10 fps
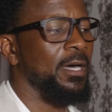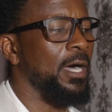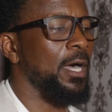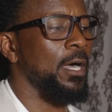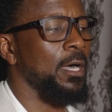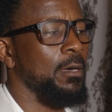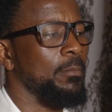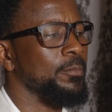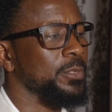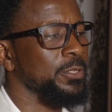
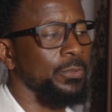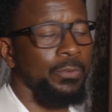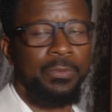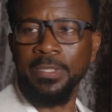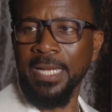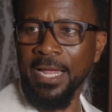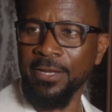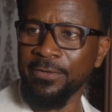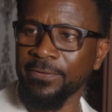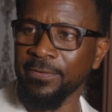to
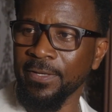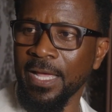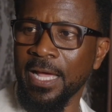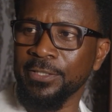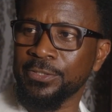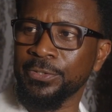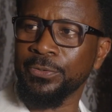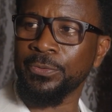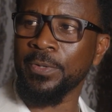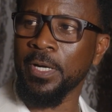clients and to
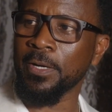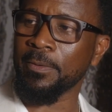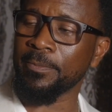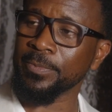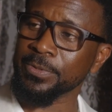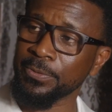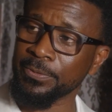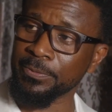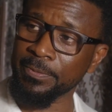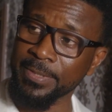
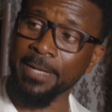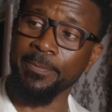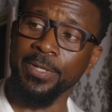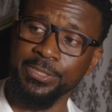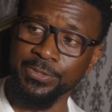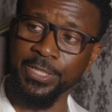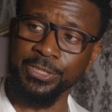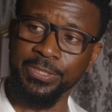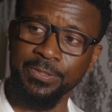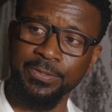the
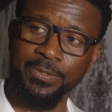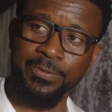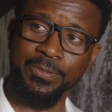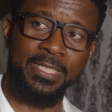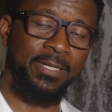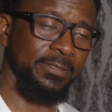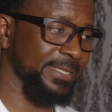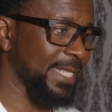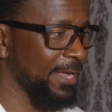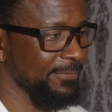administration or hotel
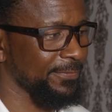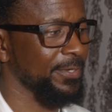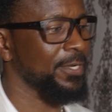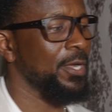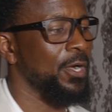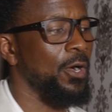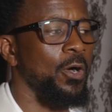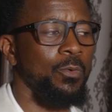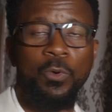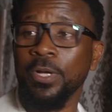staff
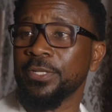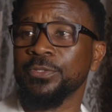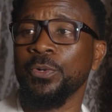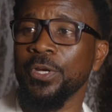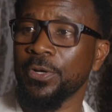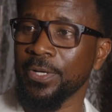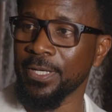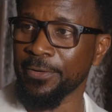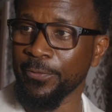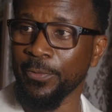on what is going on
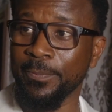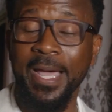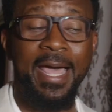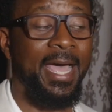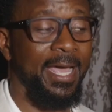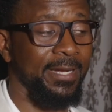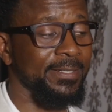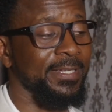in a room. And